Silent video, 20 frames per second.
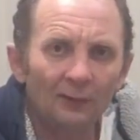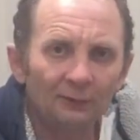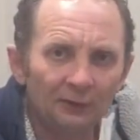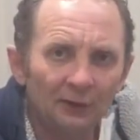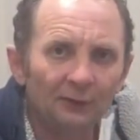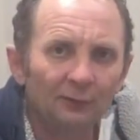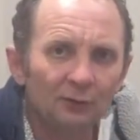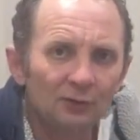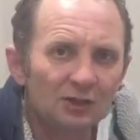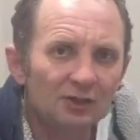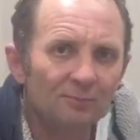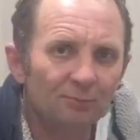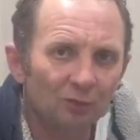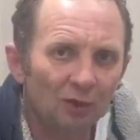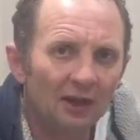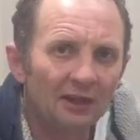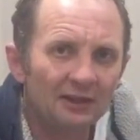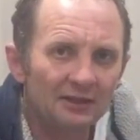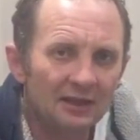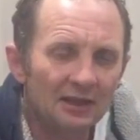different
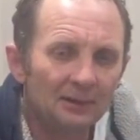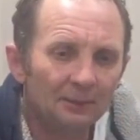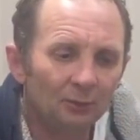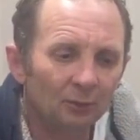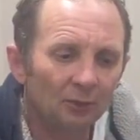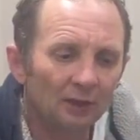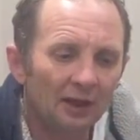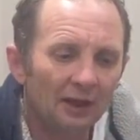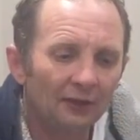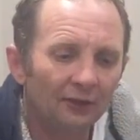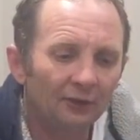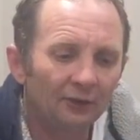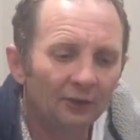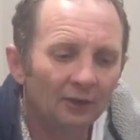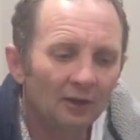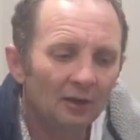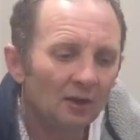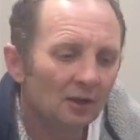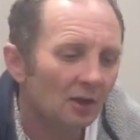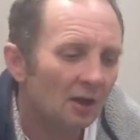spray tips with this,
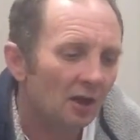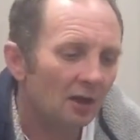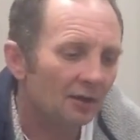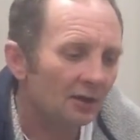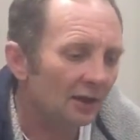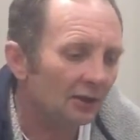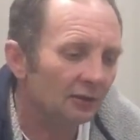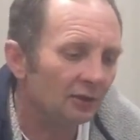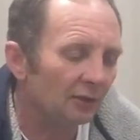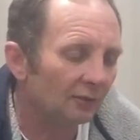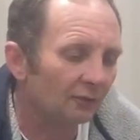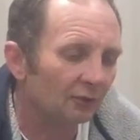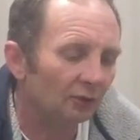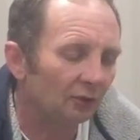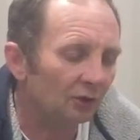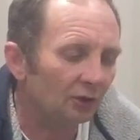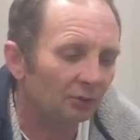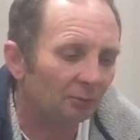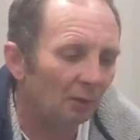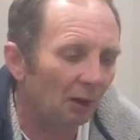and then
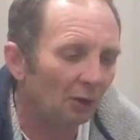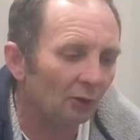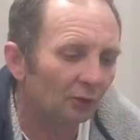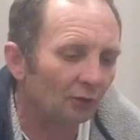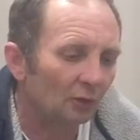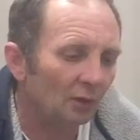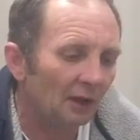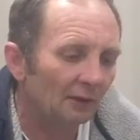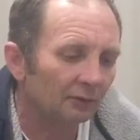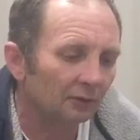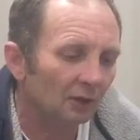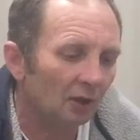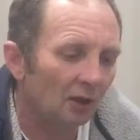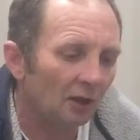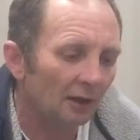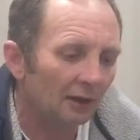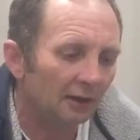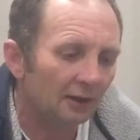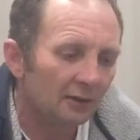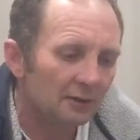you're supposed to have,
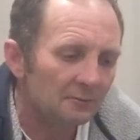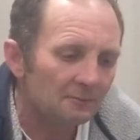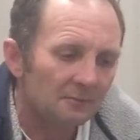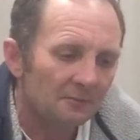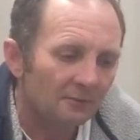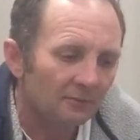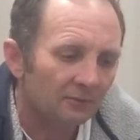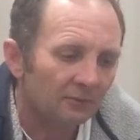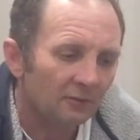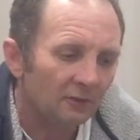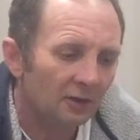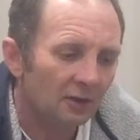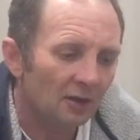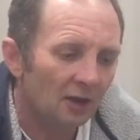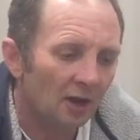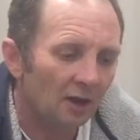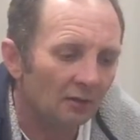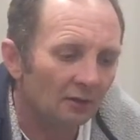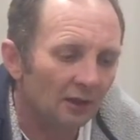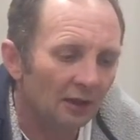like, you
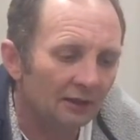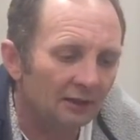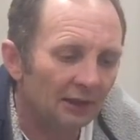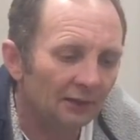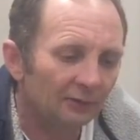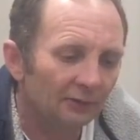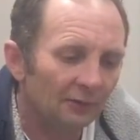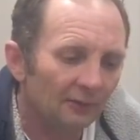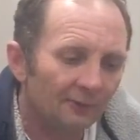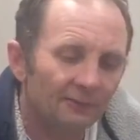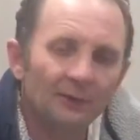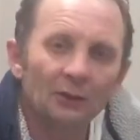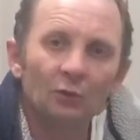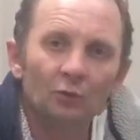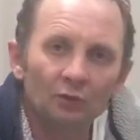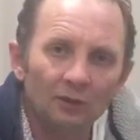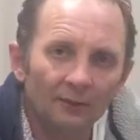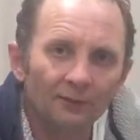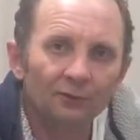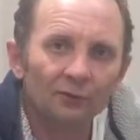know, a different
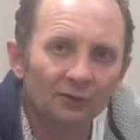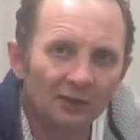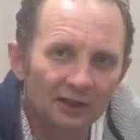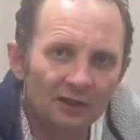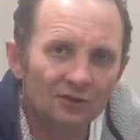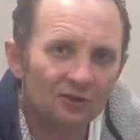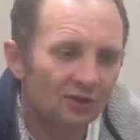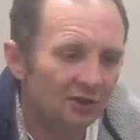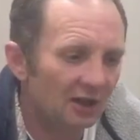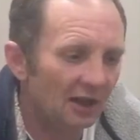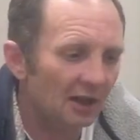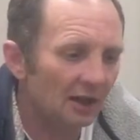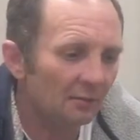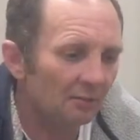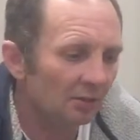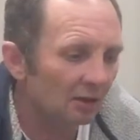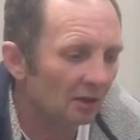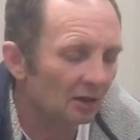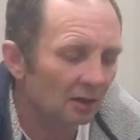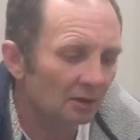filter for each
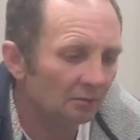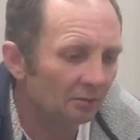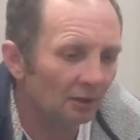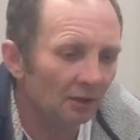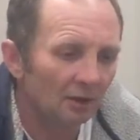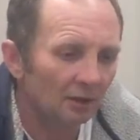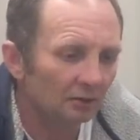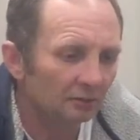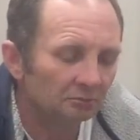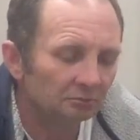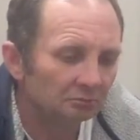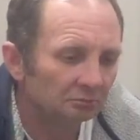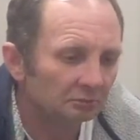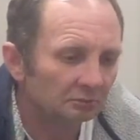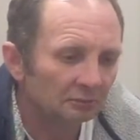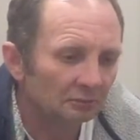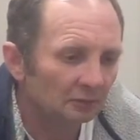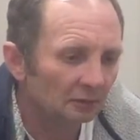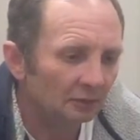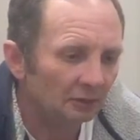tip, but
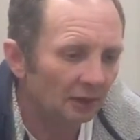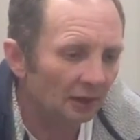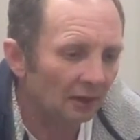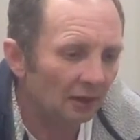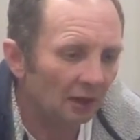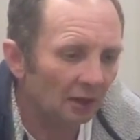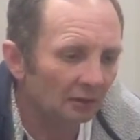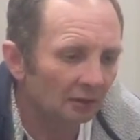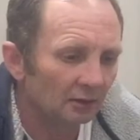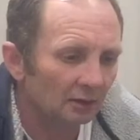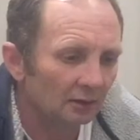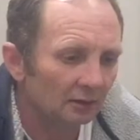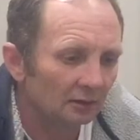you know,